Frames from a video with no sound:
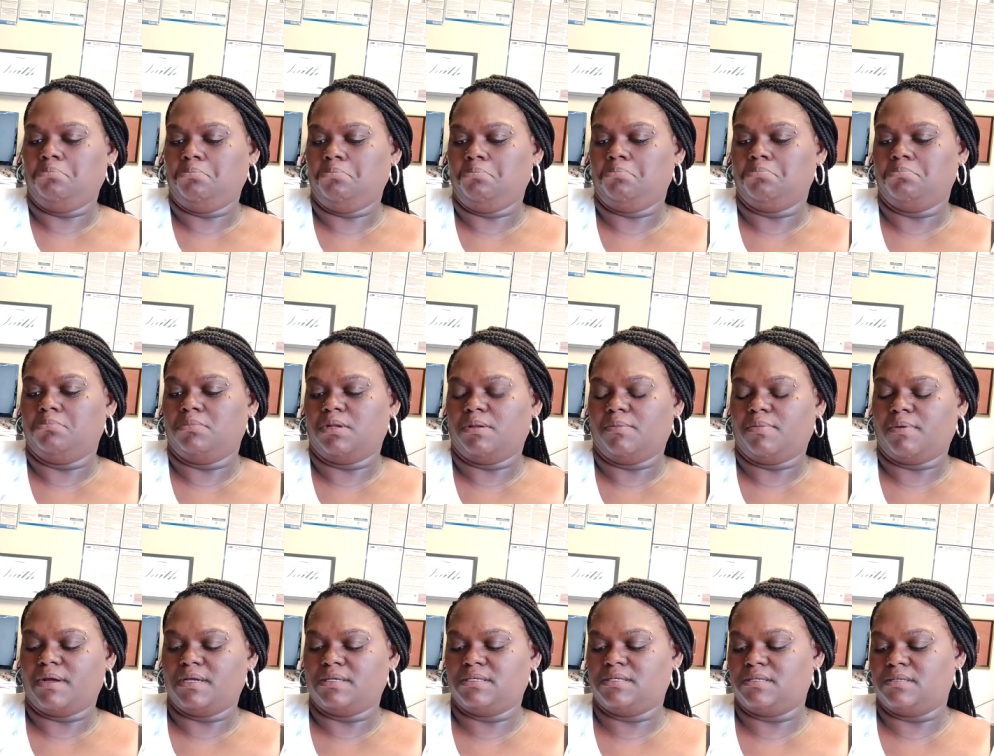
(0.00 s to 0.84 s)
hmm, the
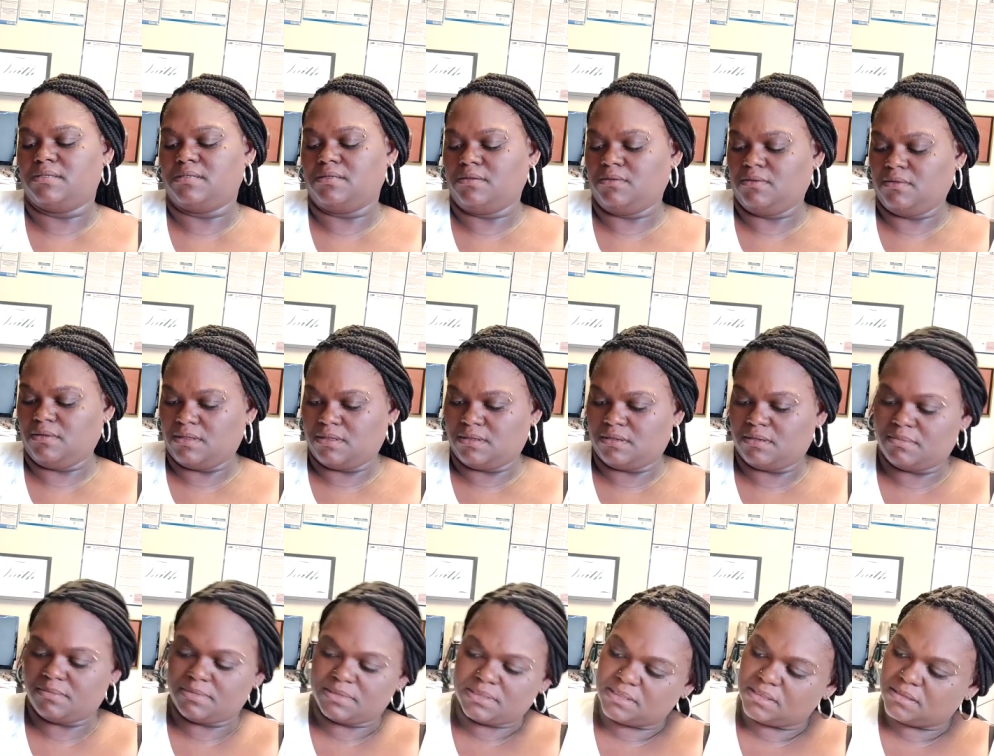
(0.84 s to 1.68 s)
price isn't on here.
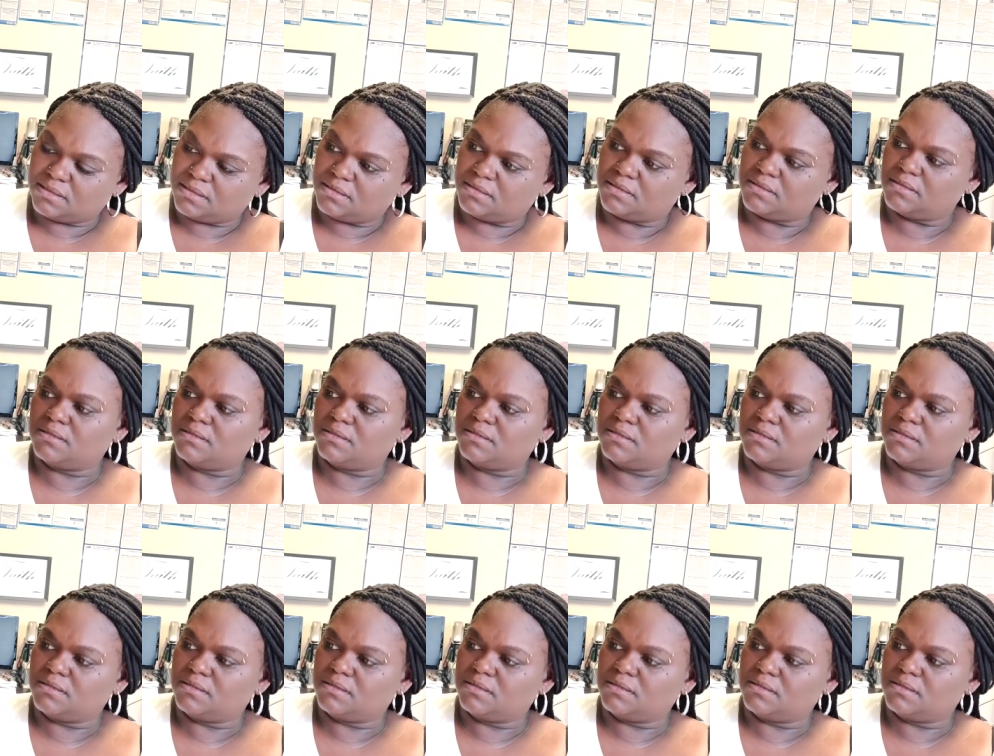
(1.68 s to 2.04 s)
Let me see.